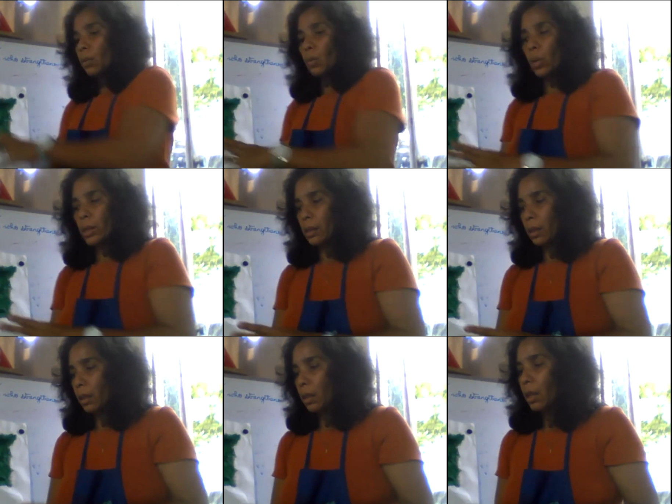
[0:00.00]
the
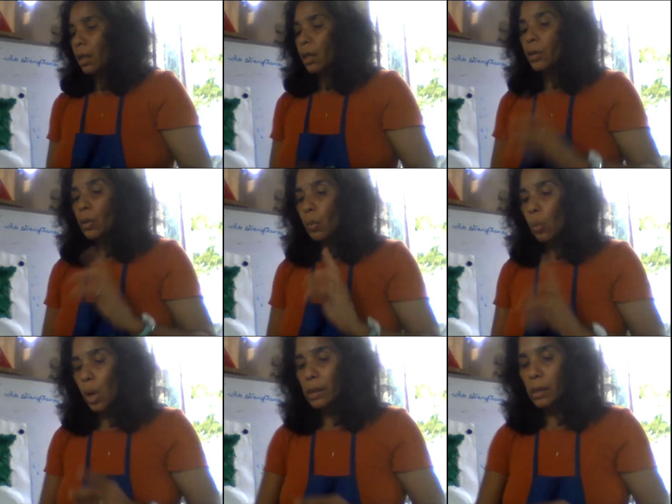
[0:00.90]
water. The
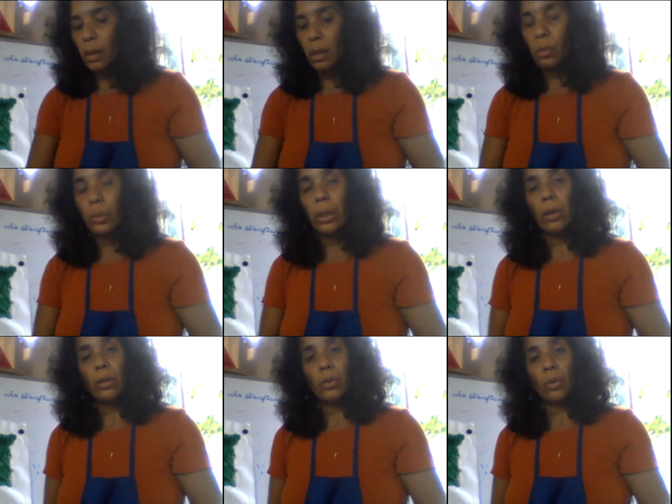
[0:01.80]
water, we're
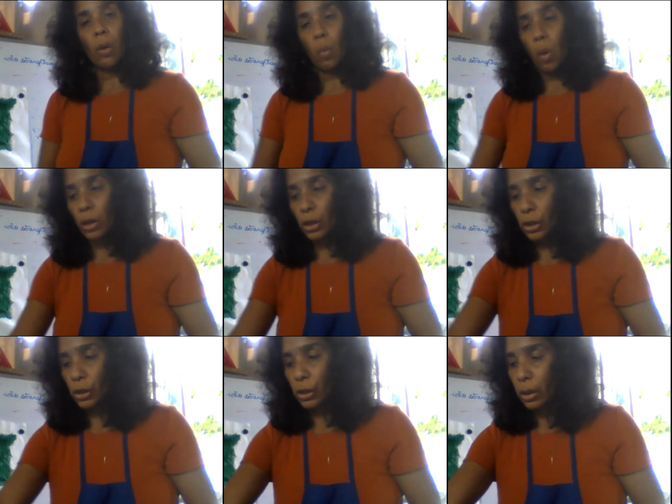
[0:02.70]
gonna do a
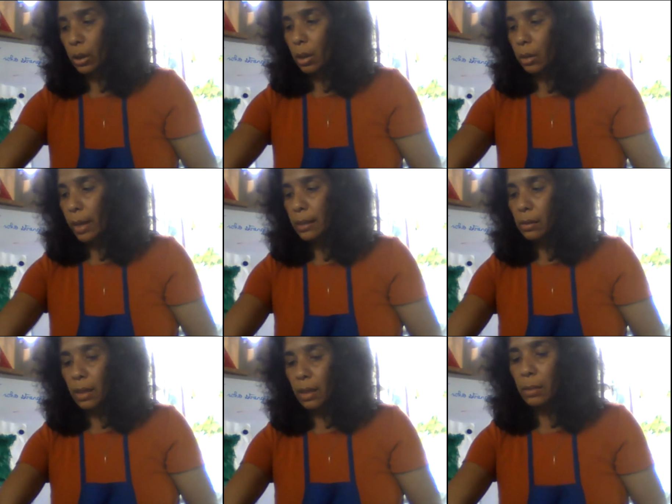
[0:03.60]
wash, right?
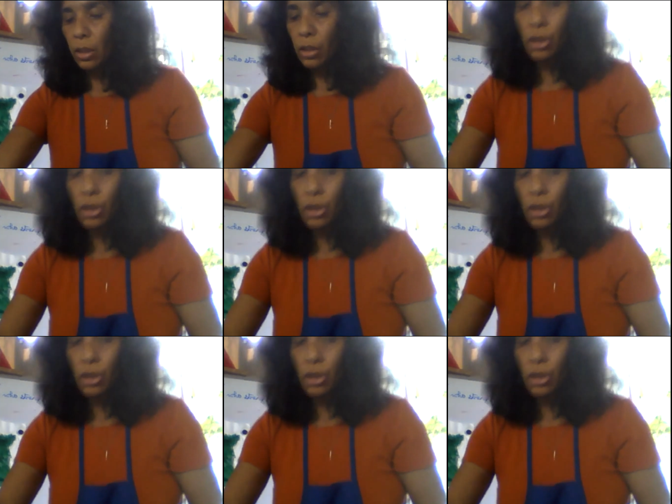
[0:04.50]
So let me just